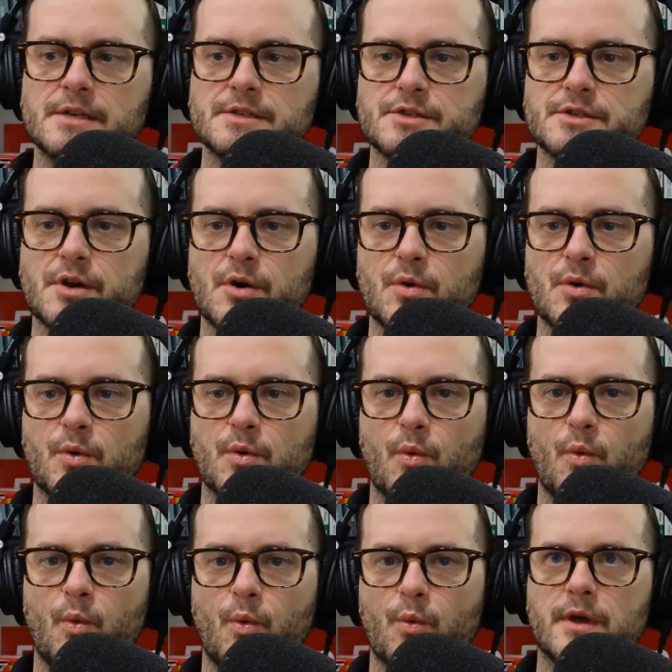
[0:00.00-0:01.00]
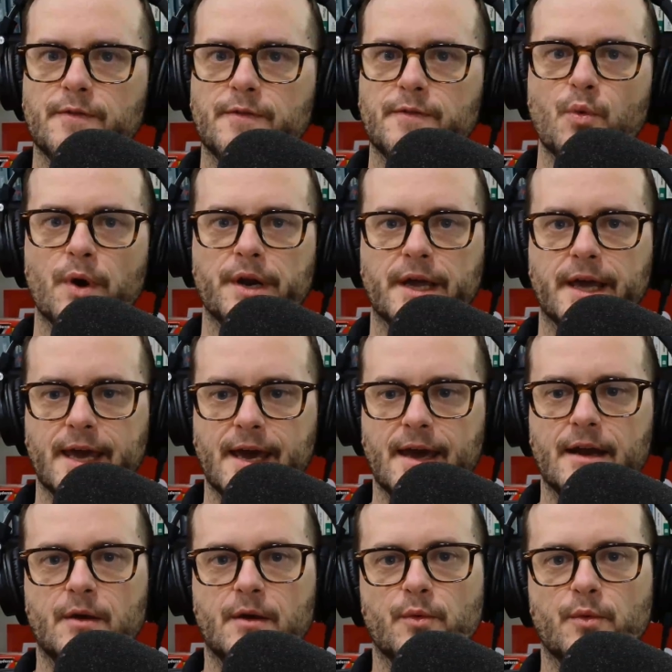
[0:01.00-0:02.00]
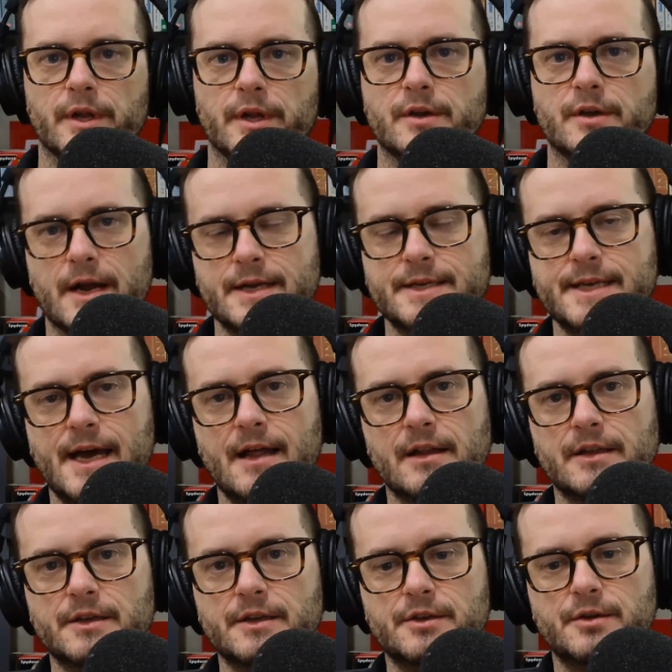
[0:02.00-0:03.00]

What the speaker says: So if you want to get really great talent,